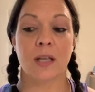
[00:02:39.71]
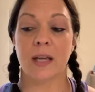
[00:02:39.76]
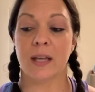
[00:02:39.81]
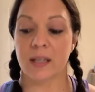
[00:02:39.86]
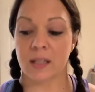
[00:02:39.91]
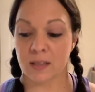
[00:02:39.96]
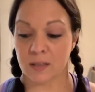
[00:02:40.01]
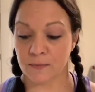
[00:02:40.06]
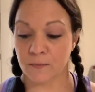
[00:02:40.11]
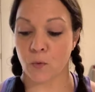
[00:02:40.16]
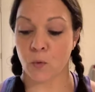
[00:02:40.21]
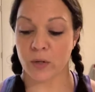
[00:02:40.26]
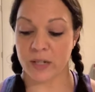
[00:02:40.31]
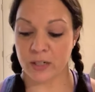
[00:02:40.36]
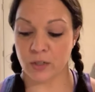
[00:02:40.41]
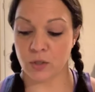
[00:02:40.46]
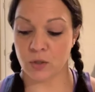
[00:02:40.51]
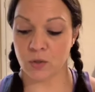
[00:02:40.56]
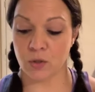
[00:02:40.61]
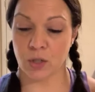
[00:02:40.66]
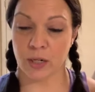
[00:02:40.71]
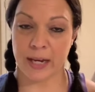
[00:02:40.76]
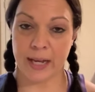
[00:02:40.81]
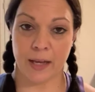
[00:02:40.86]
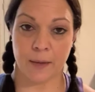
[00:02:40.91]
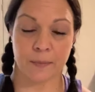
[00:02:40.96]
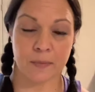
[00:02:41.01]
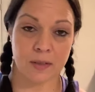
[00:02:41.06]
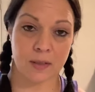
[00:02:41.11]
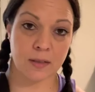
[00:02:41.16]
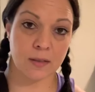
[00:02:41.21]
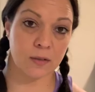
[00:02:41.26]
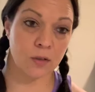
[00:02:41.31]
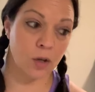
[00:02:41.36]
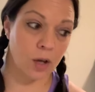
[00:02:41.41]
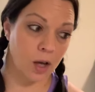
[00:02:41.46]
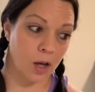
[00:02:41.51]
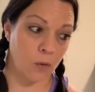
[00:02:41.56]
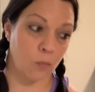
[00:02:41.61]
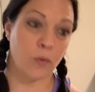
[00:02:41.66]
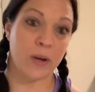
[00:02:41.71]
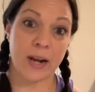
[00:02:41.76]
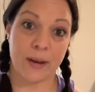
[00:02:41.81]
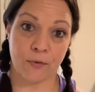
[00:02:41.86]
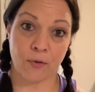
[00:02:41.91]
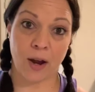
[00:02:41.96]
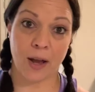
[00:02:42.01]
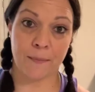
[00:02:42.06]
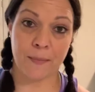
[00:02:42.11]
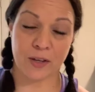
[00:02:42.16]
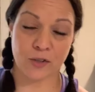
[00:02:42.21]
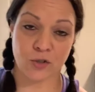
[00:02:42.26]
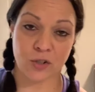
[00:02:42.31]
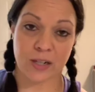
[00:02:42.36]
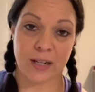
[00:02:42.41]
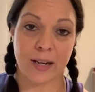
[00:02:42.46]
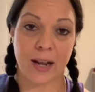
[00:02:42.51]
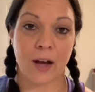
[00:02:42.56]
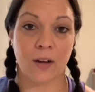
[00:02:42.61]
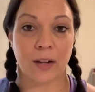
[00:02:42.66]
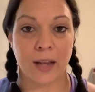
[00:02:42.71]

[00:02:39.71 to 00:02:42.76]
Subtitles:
is 42 grams whenever I measured it out.